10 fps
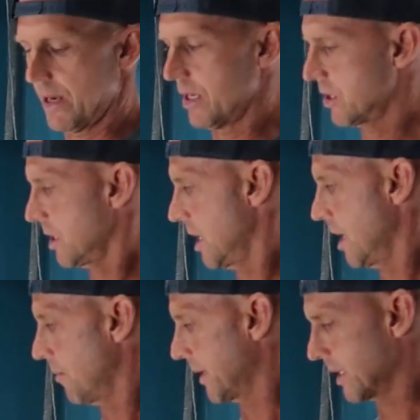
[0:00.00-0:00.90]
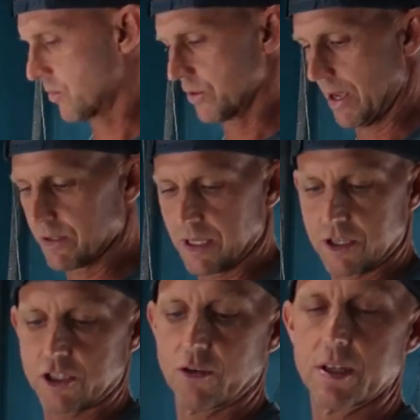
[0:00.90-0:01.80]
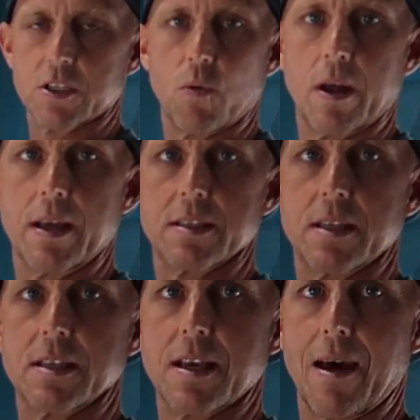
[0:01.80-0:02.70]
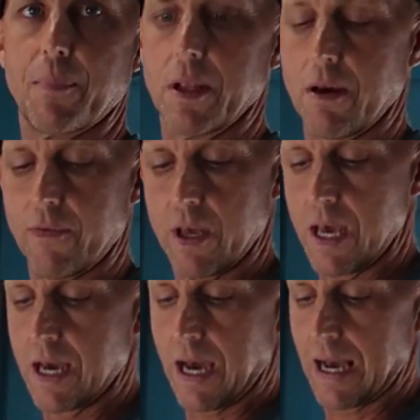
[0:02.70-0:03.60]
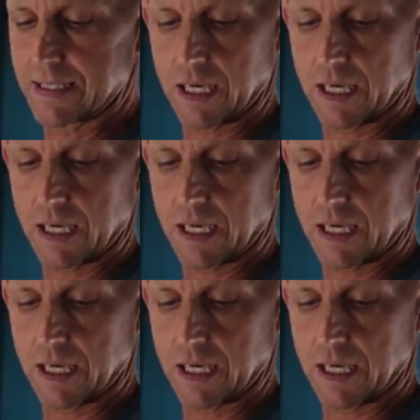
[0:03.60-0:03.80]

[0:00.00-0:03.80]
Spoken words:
finished. But I was going to show this one as an example of a